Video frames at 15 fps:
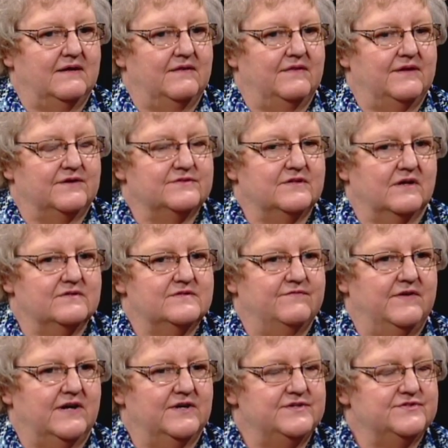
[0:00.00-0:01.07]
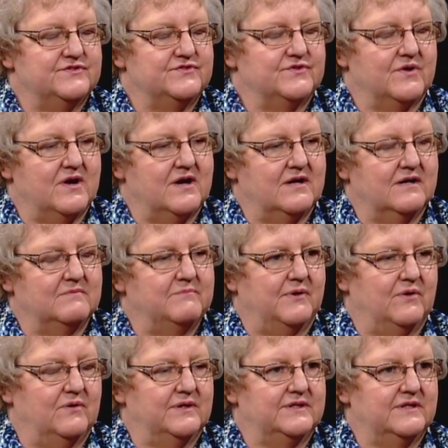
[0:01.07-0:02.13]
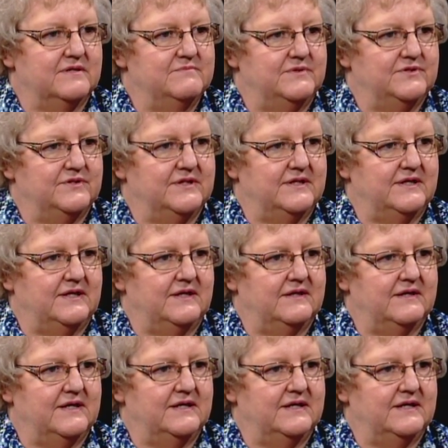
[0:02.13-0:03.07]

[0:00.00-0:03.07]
there's a very strong poet community